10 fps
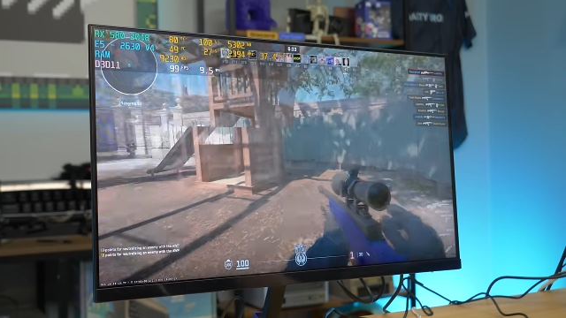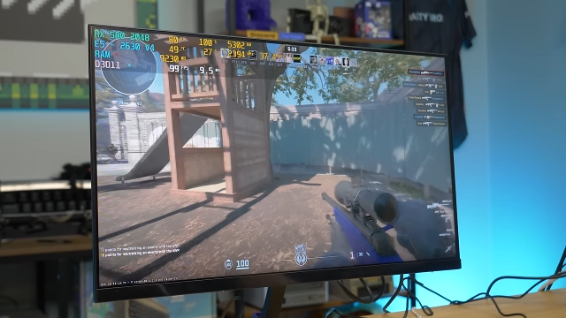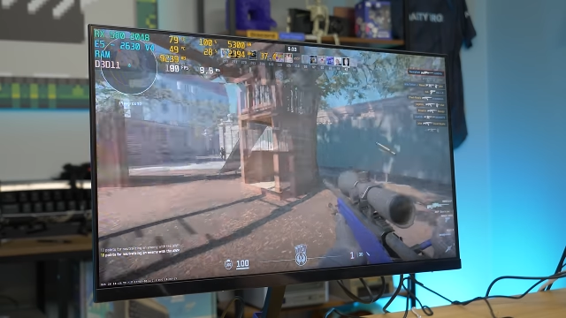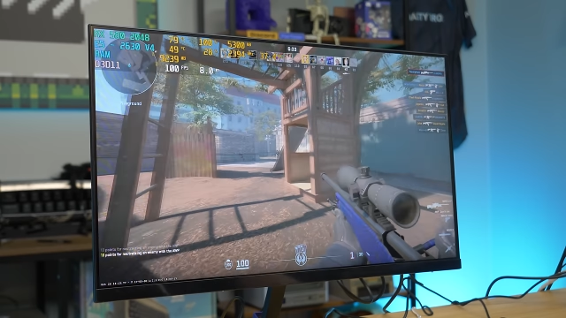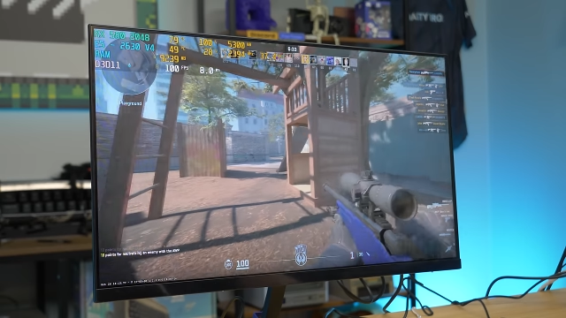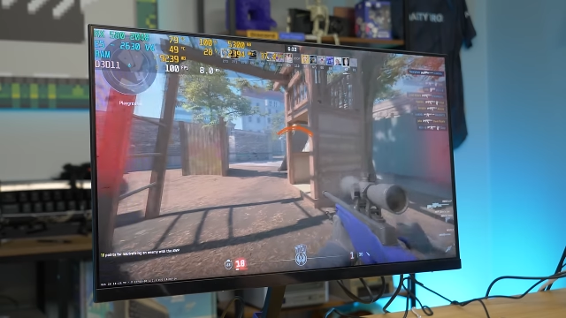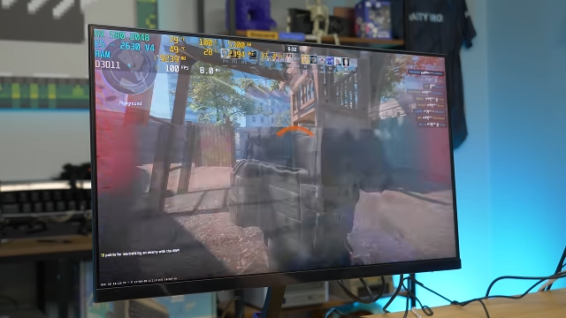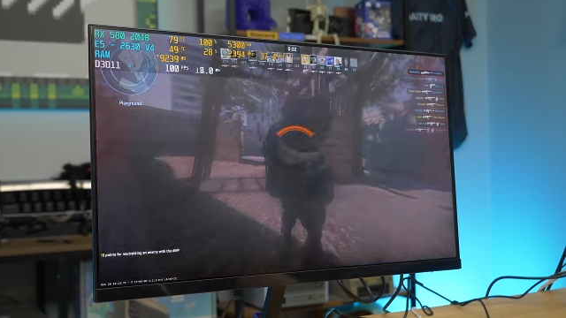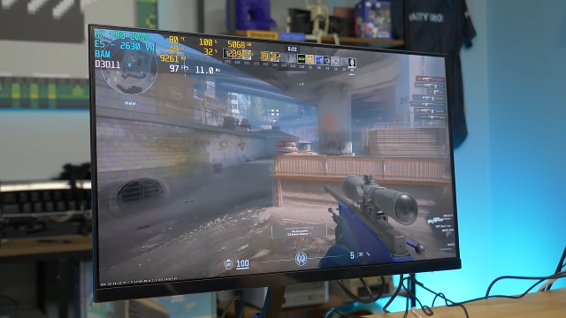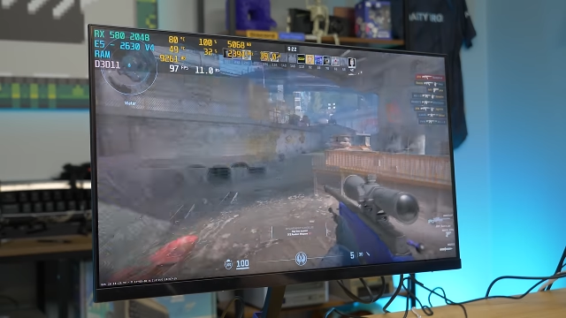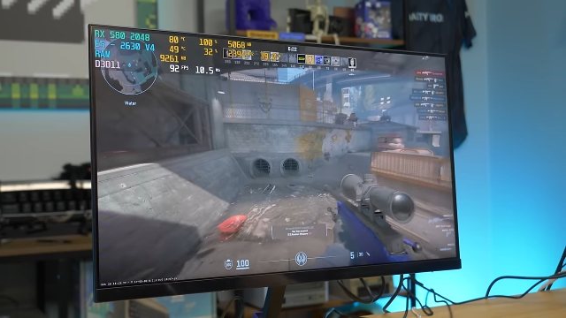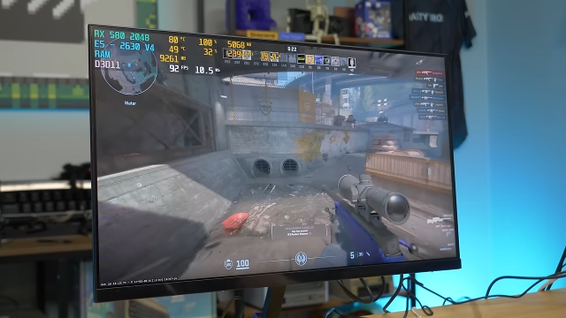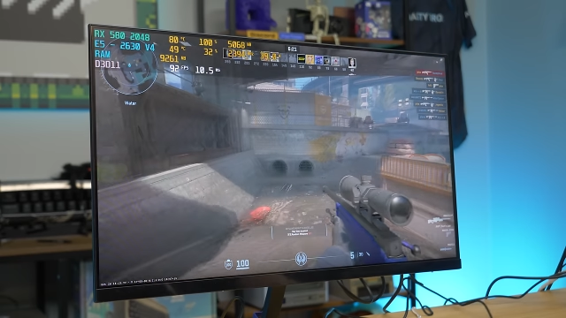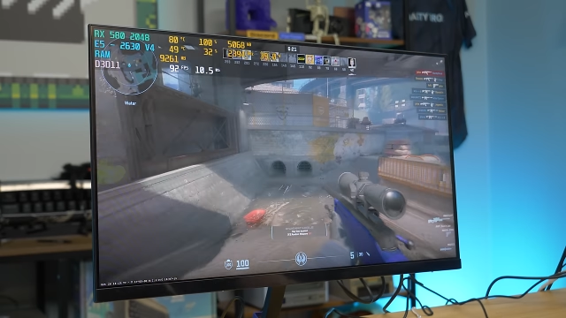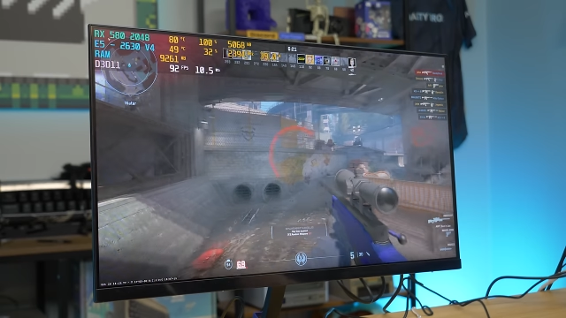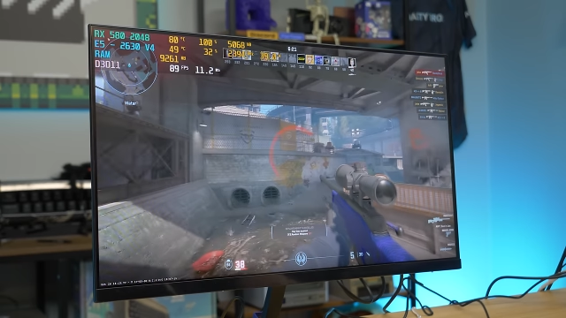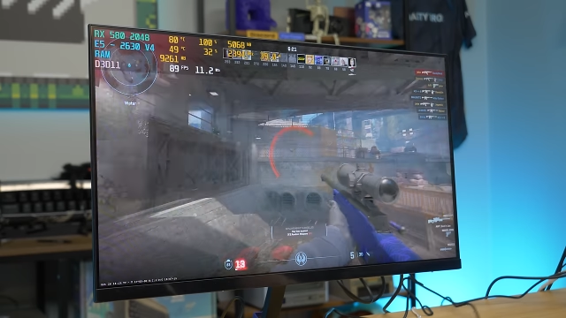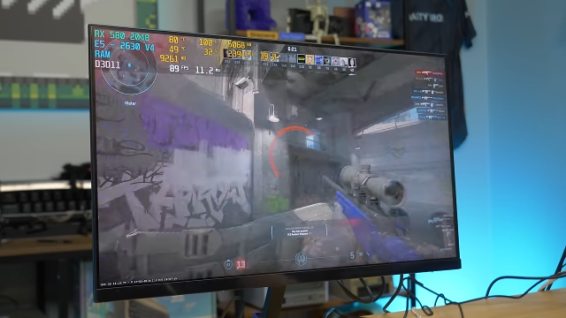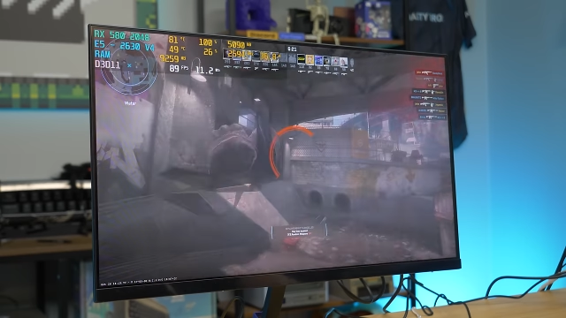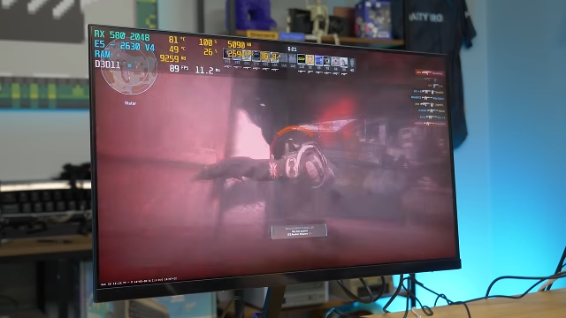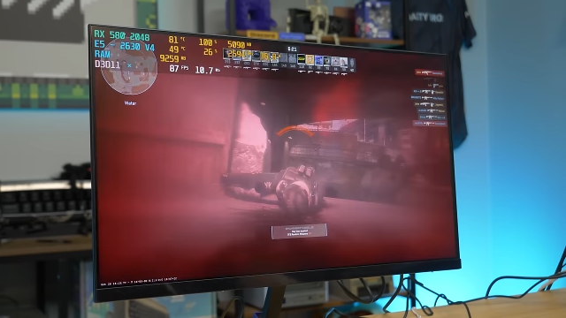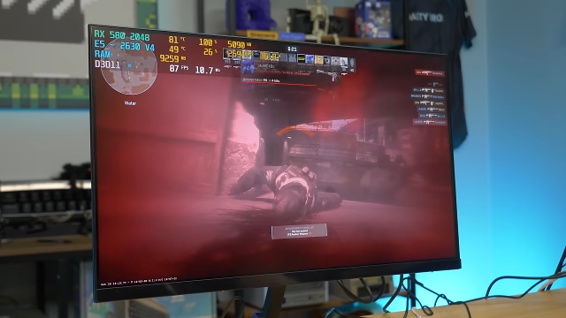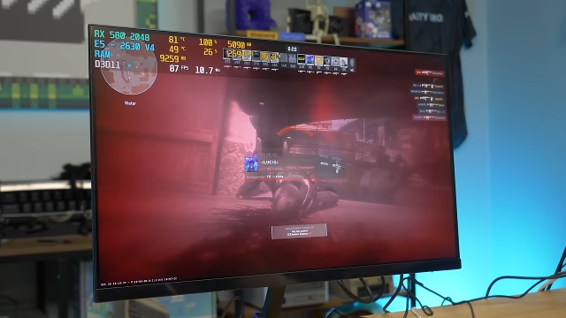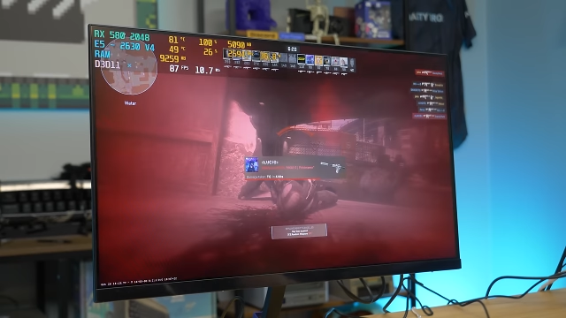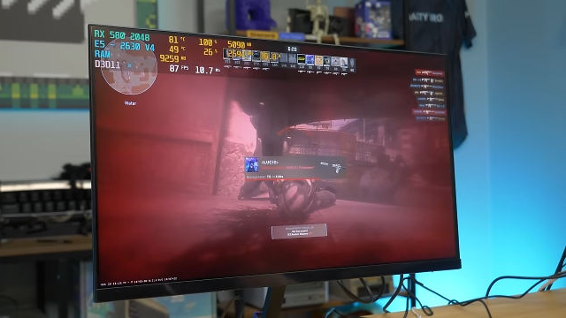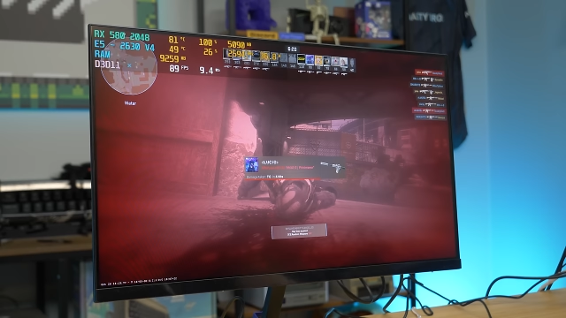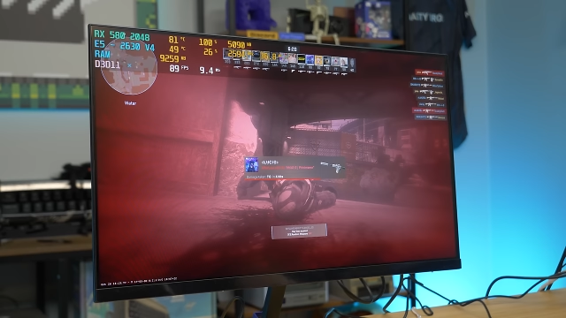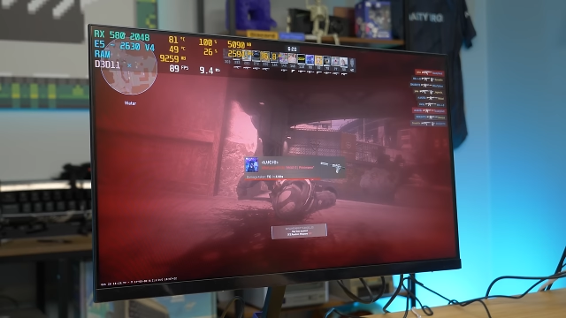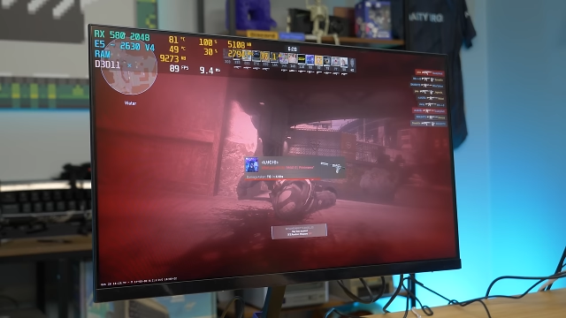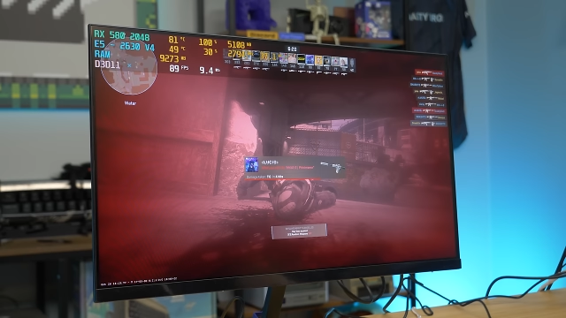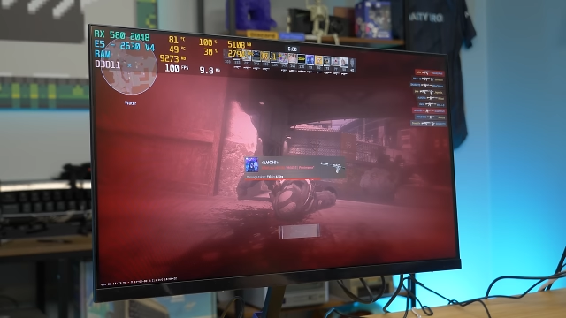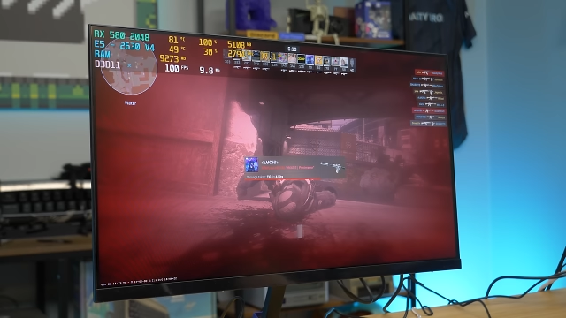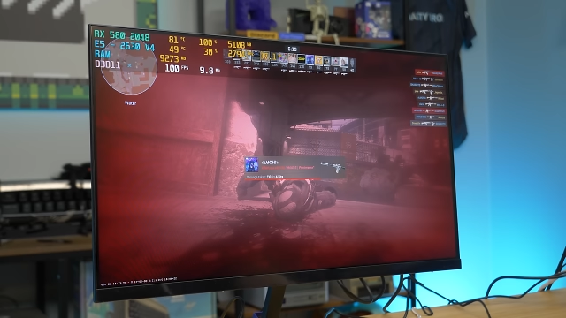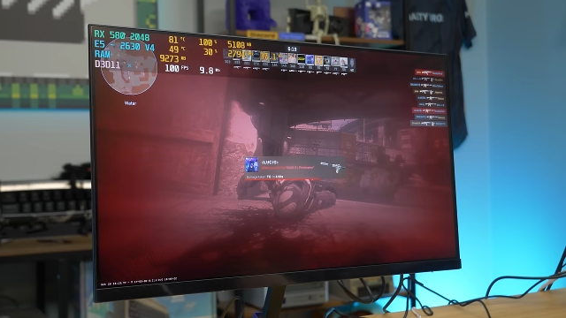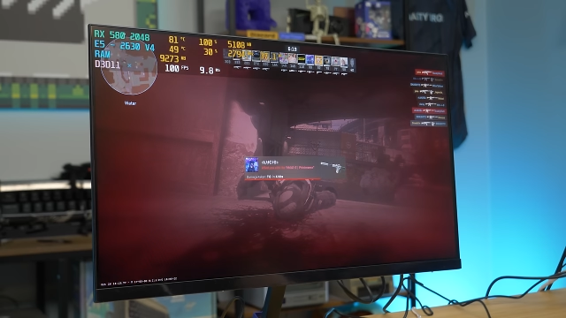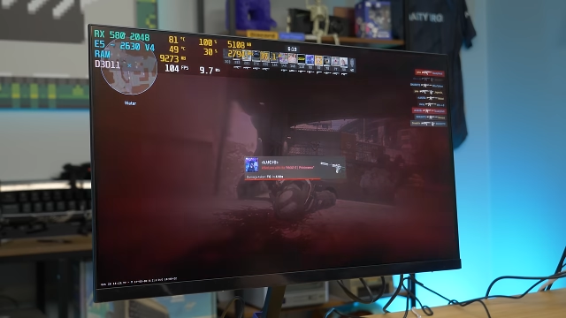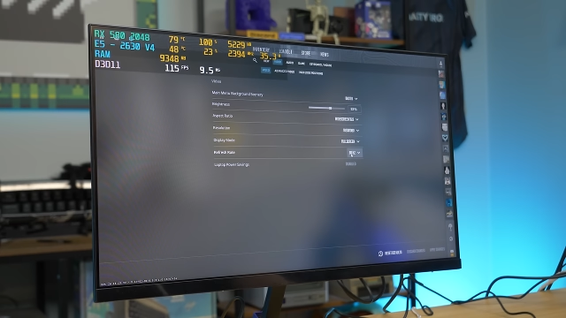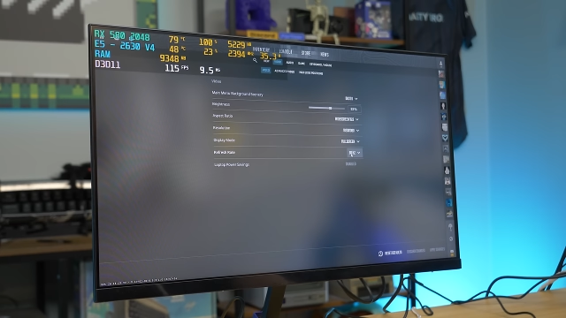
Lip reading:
Nobody's mouth can be seen.